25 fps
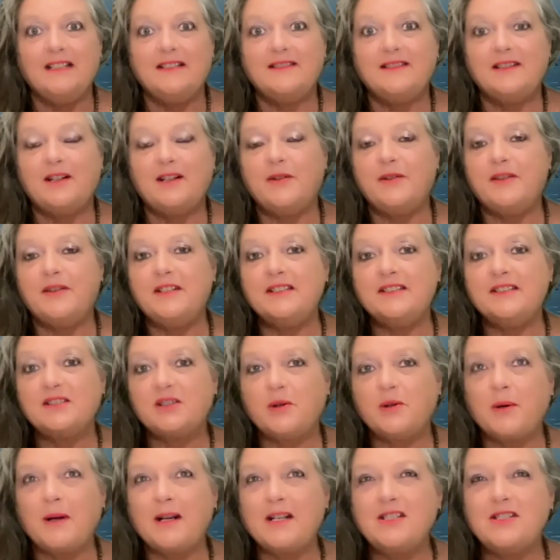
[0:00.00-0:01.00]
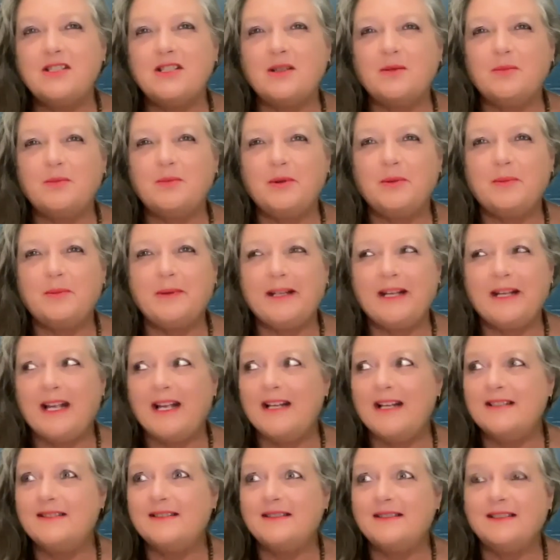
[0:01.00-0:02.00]
So this question would be
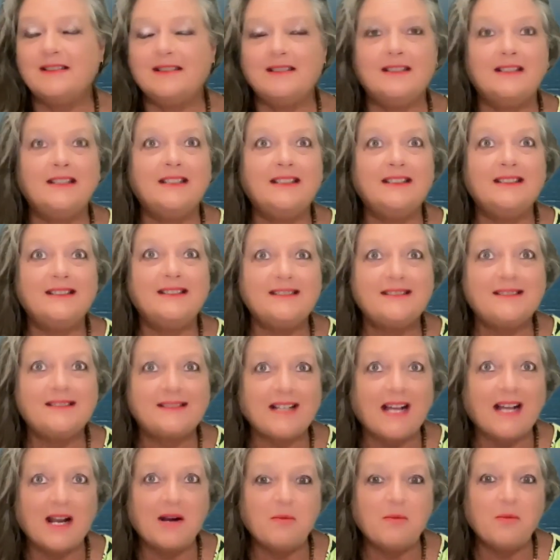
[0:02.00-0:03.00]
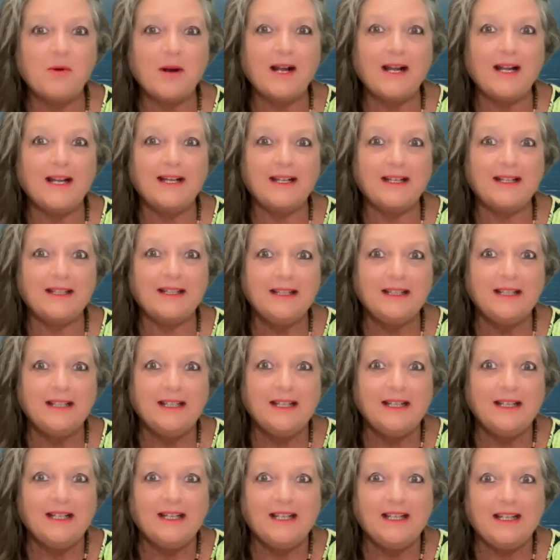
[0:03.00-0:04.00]
answered in the same way
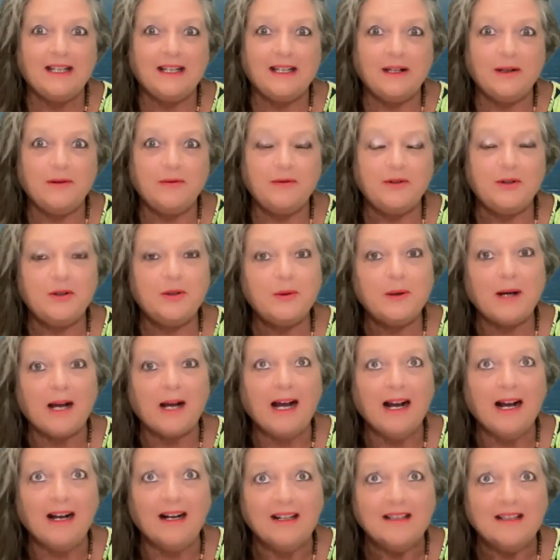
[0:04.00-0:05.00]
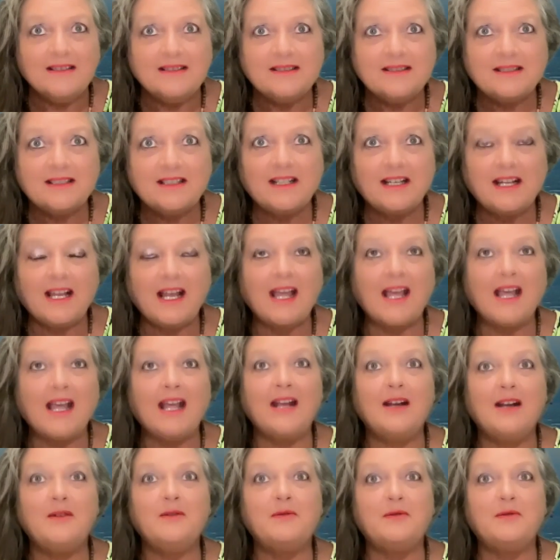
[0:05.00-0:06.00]
if you ask,
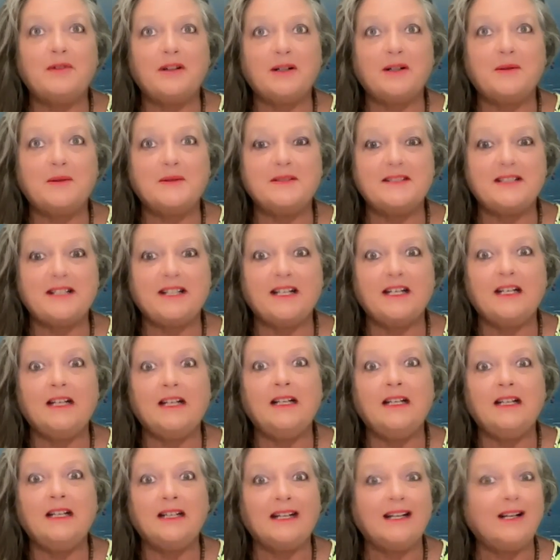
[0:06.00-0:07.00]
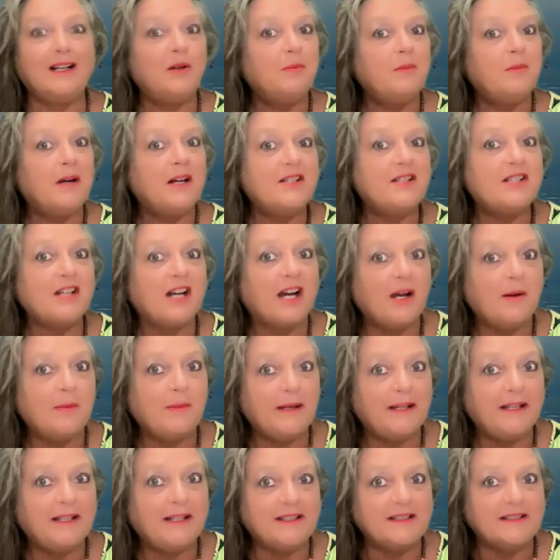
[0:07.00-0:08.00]
can frequency healing help my
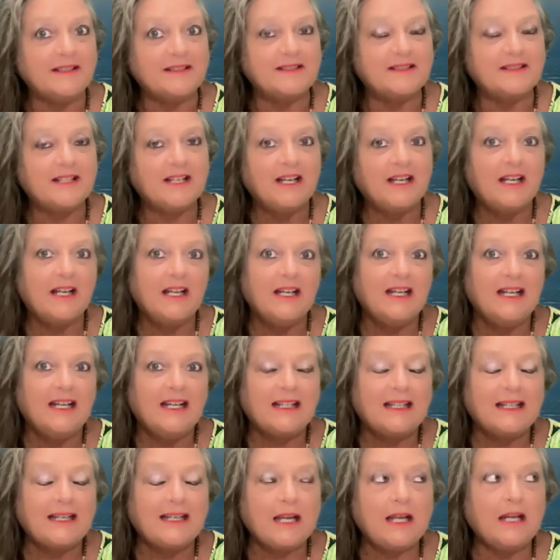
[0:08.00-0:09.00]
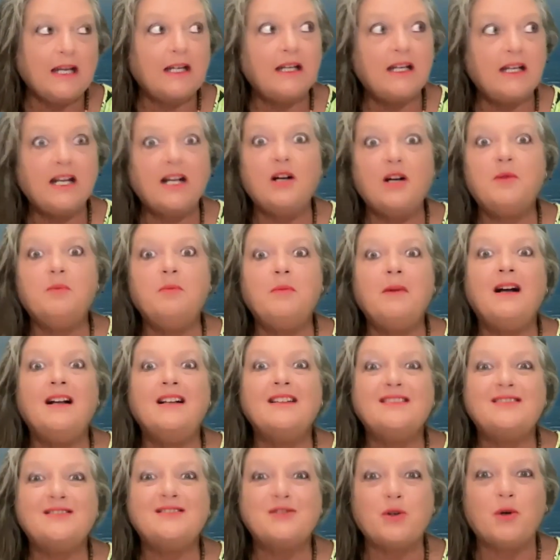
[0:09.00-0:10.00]
diabetes? Can it help
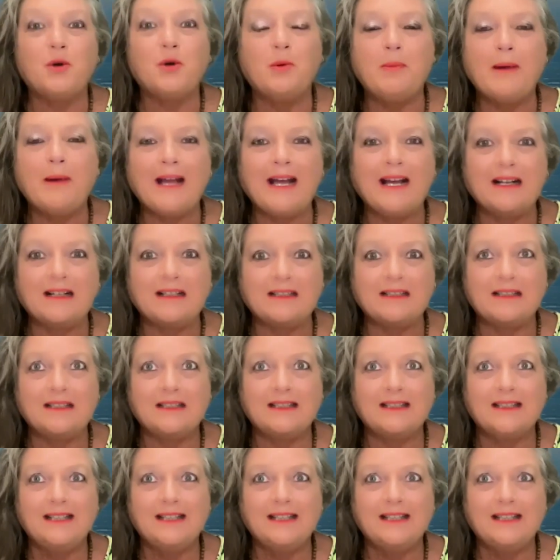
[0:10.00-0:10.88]
my sore back?